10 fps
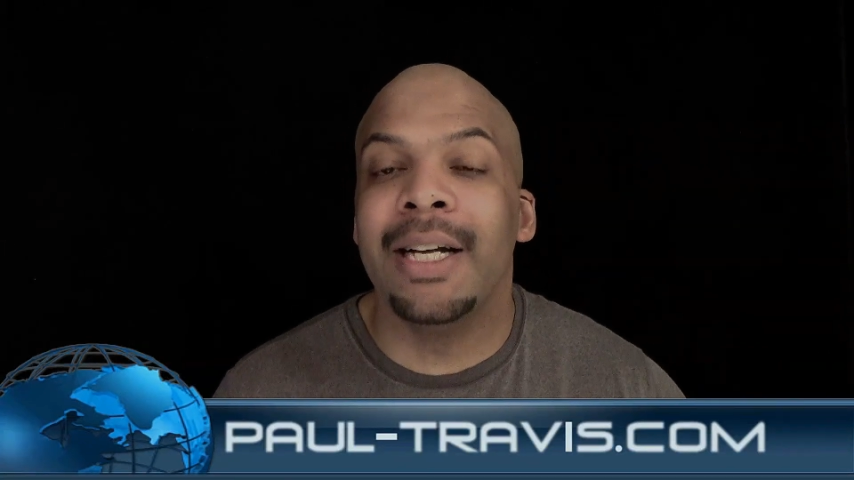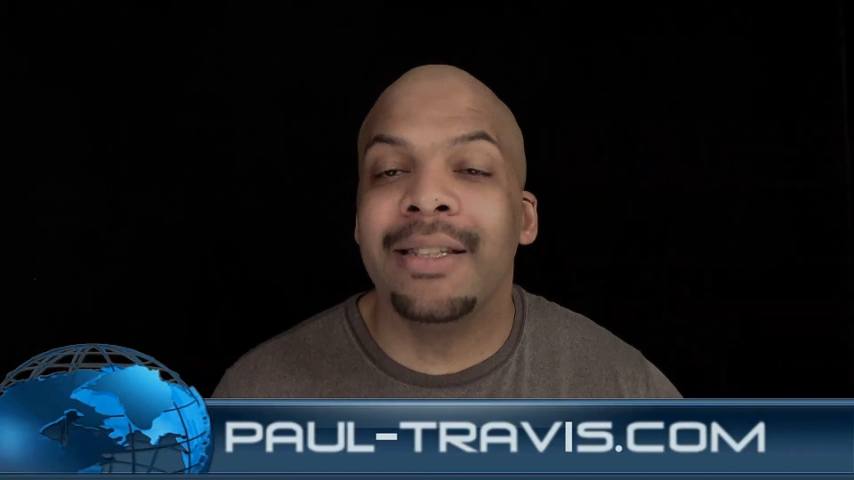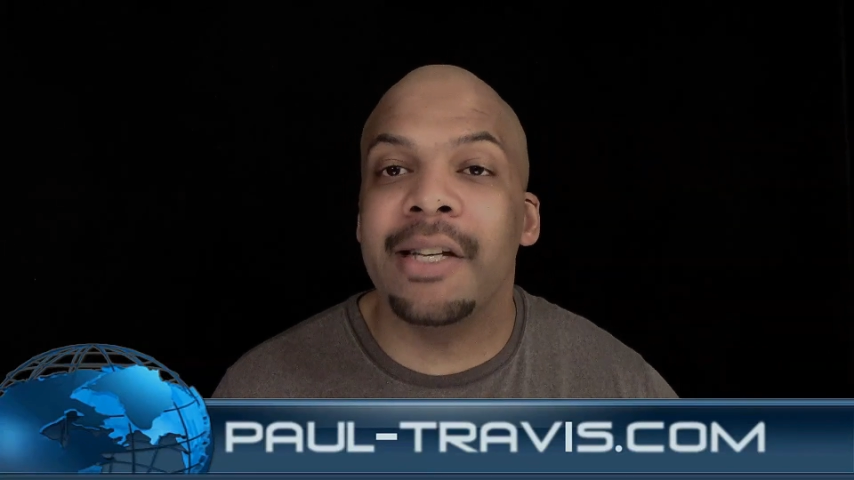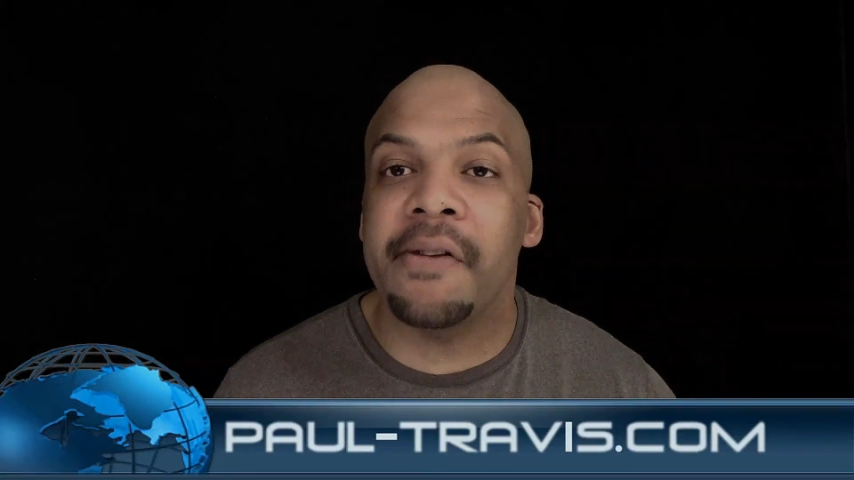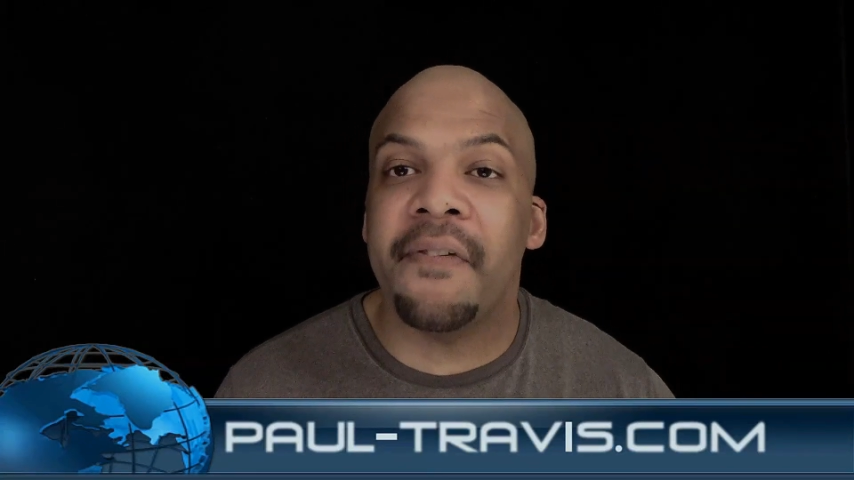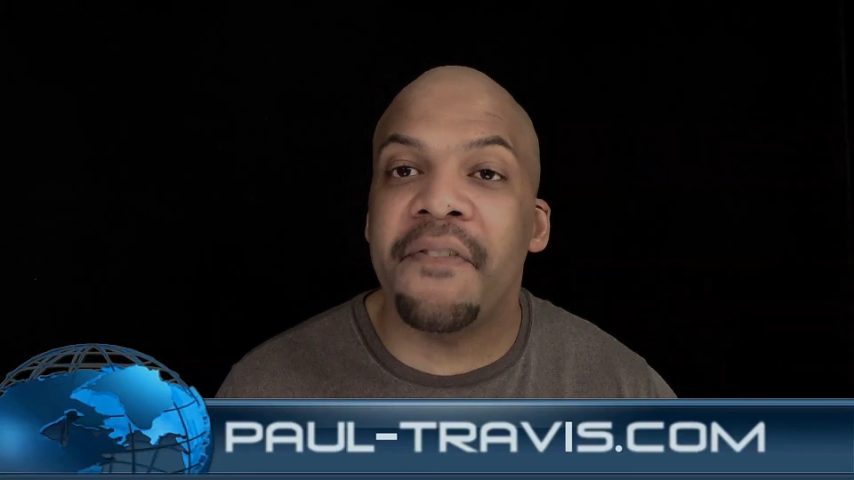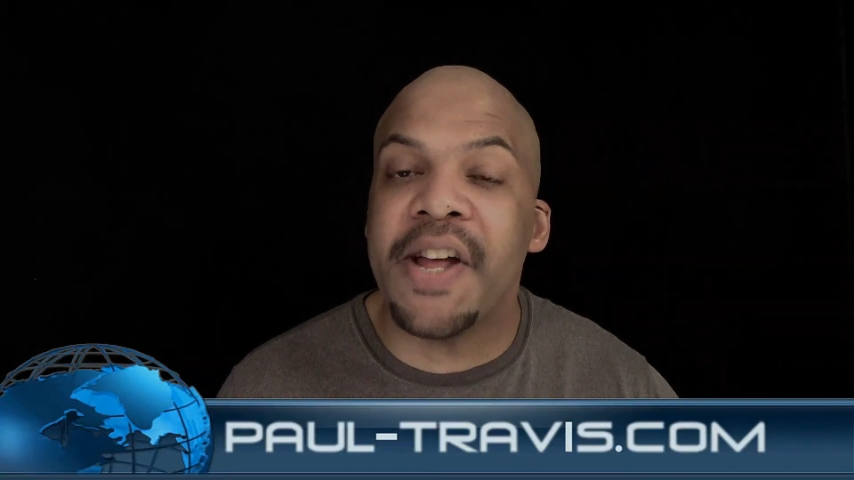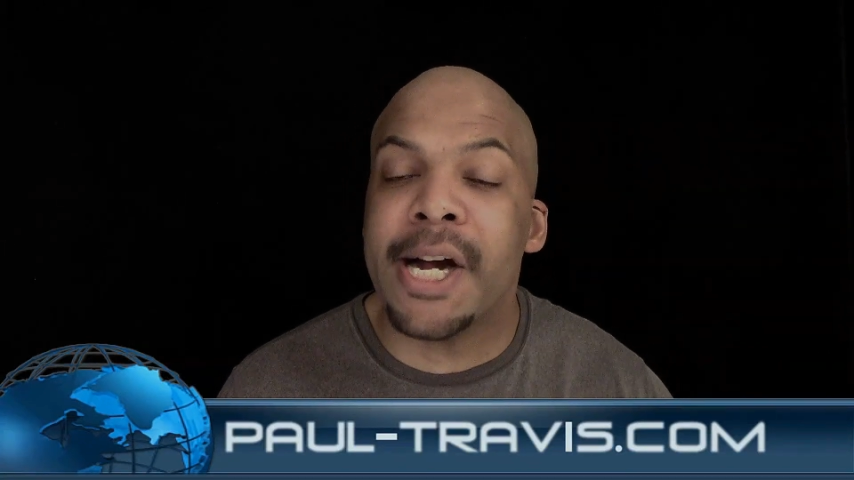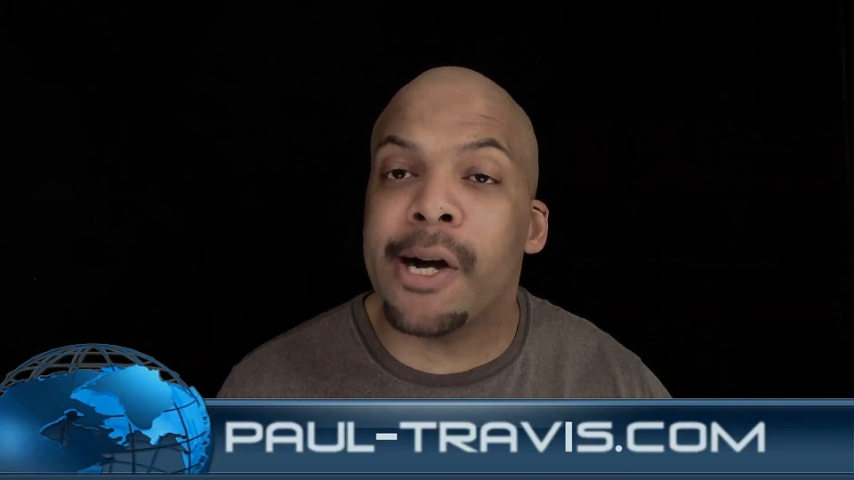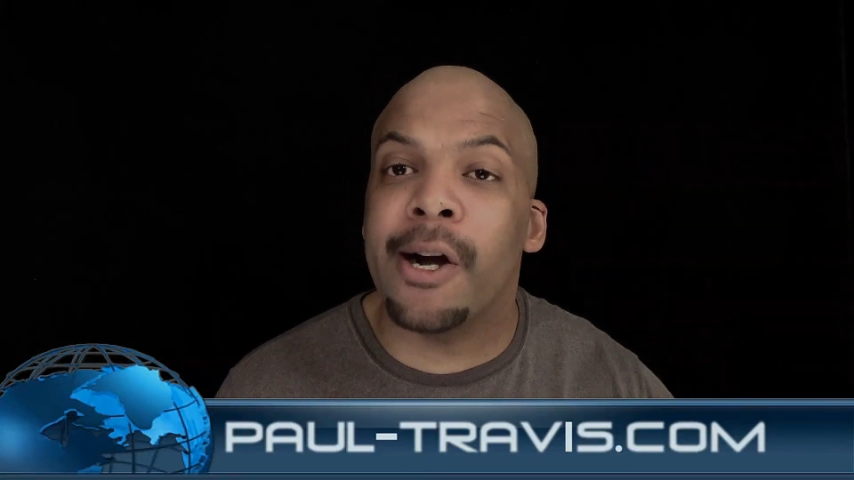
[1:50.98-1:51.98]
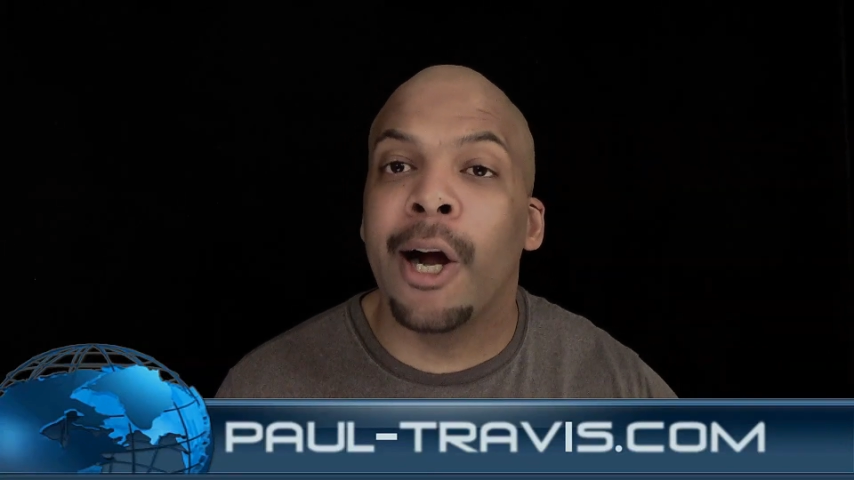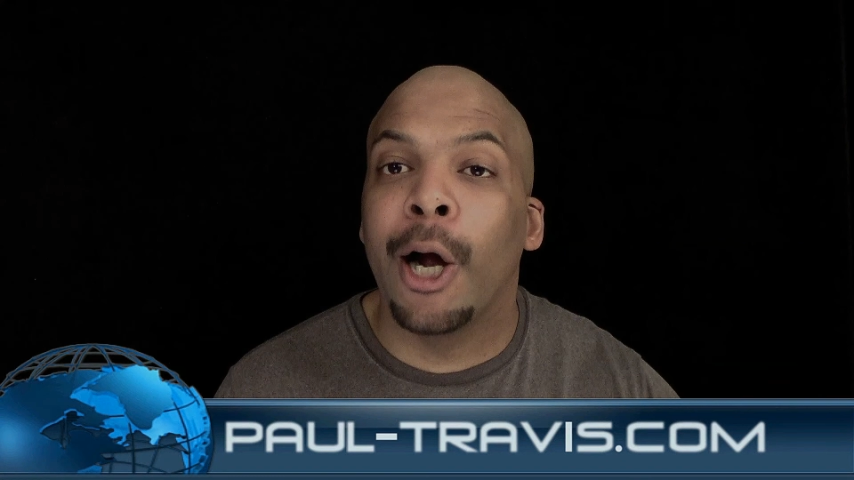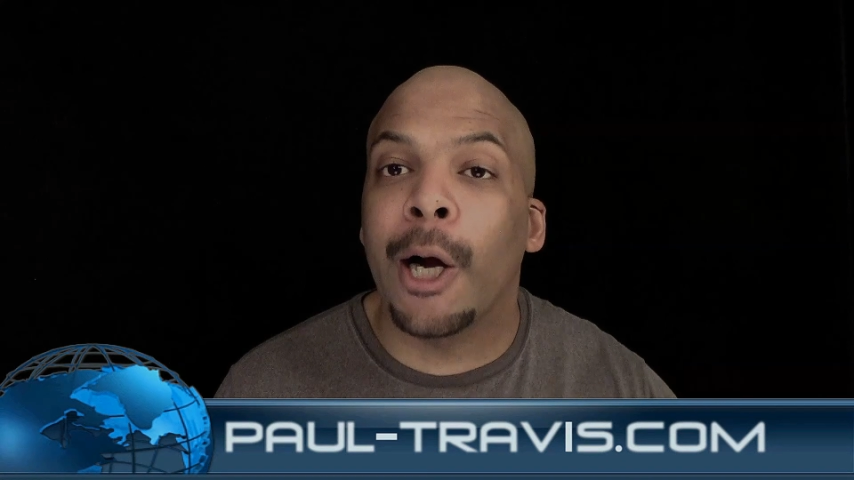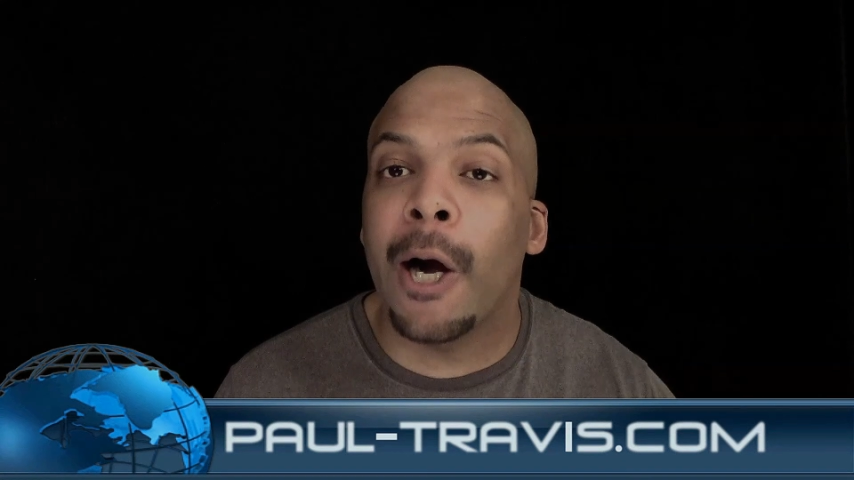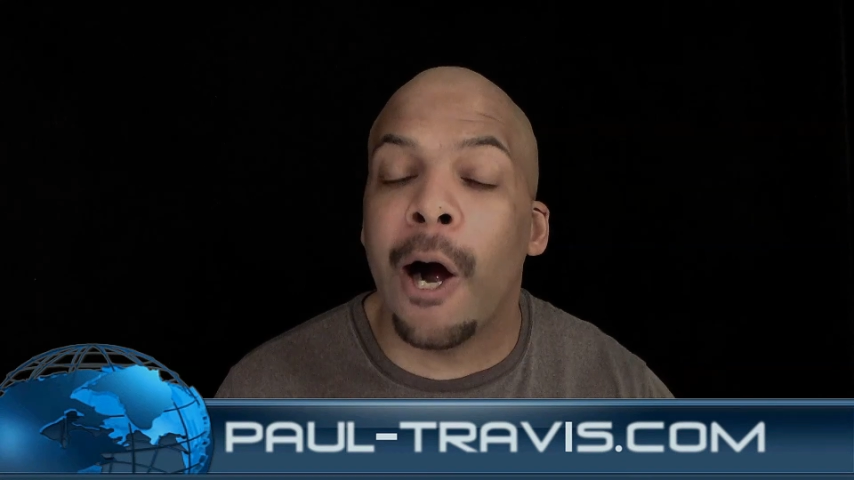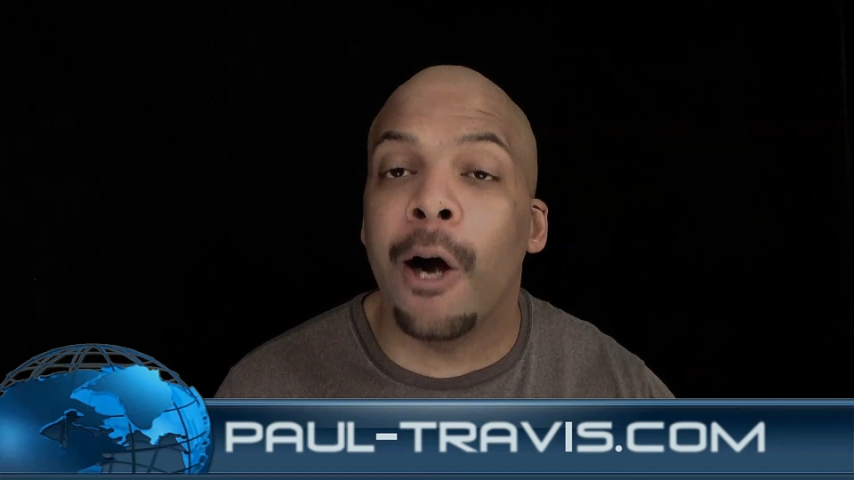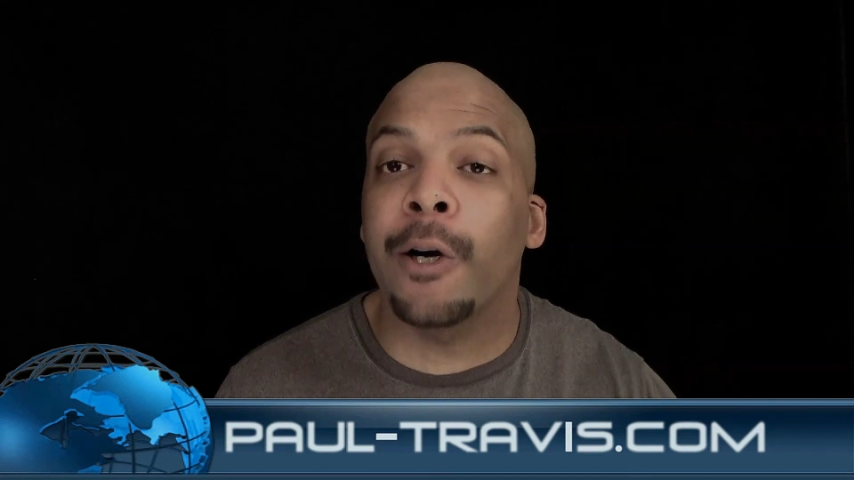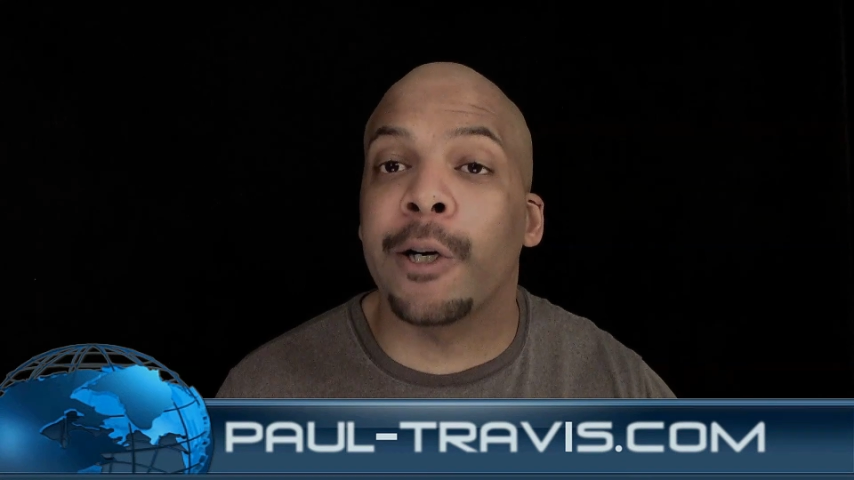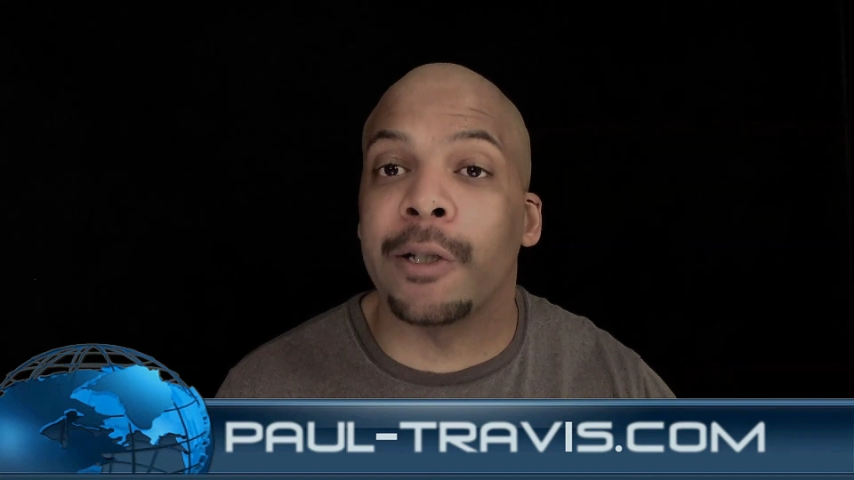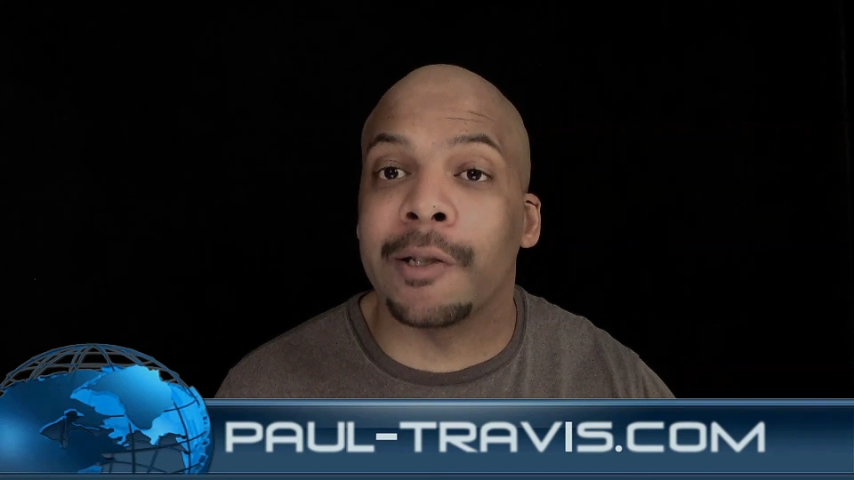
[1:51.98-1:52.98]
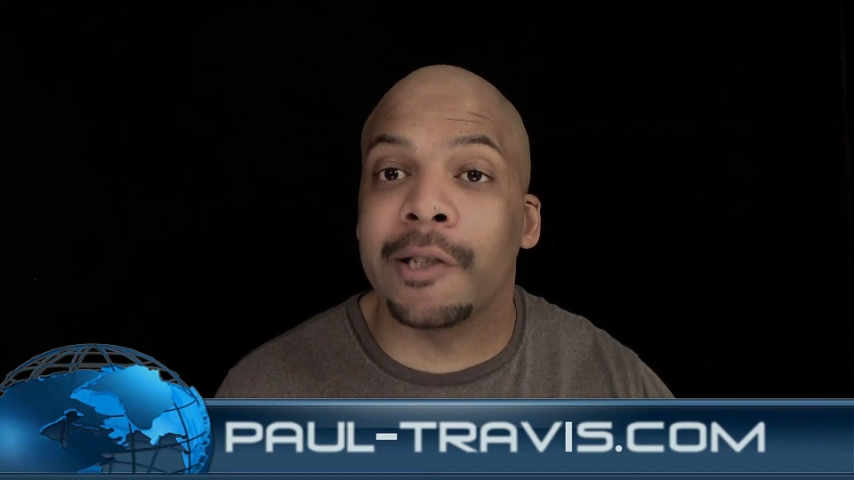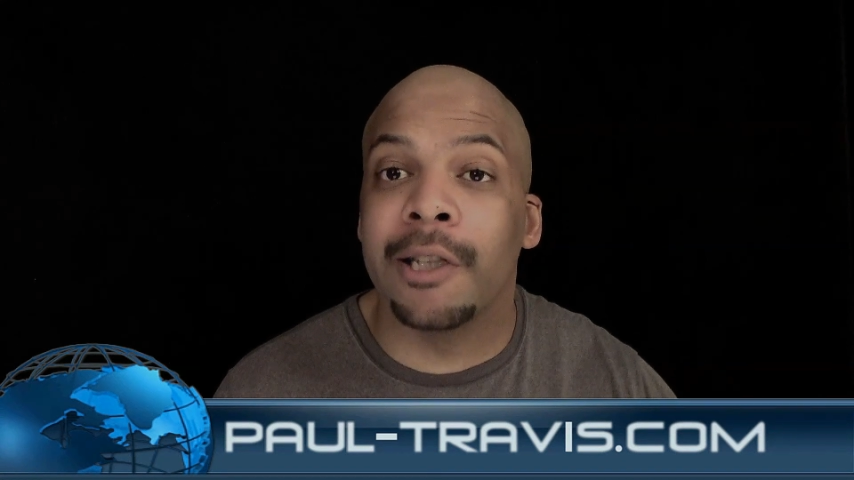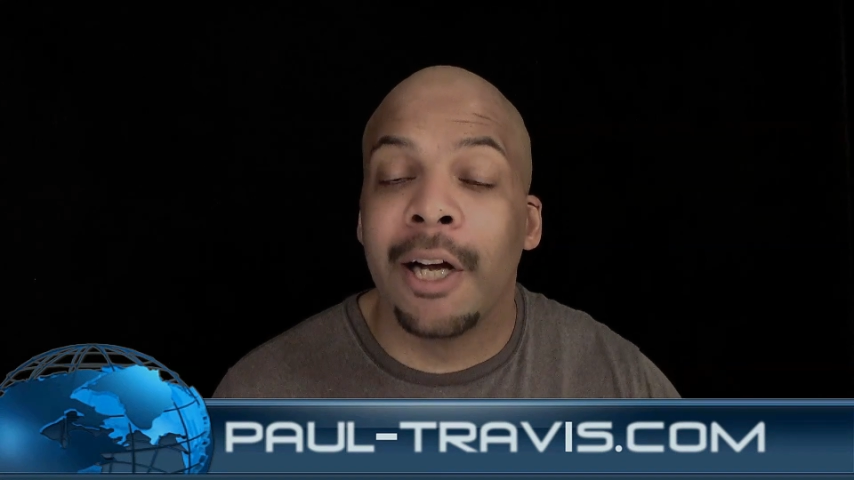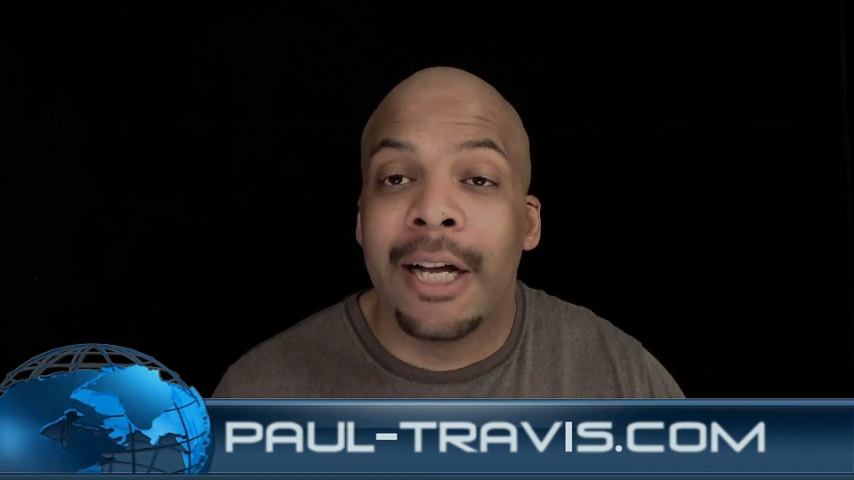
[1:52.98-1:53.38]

See, fear conquers.